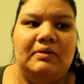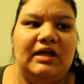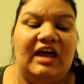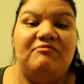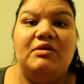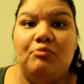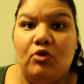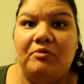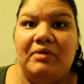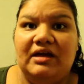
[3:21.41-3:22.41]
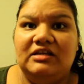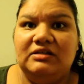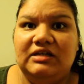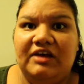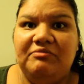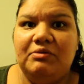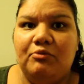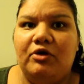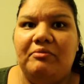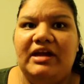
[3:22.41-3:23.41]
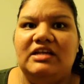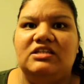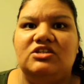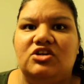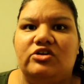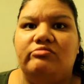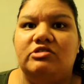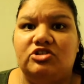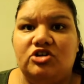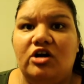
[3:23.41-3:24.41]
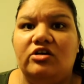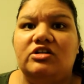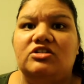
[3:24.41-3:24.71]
gave me more medicine so I could be stronger,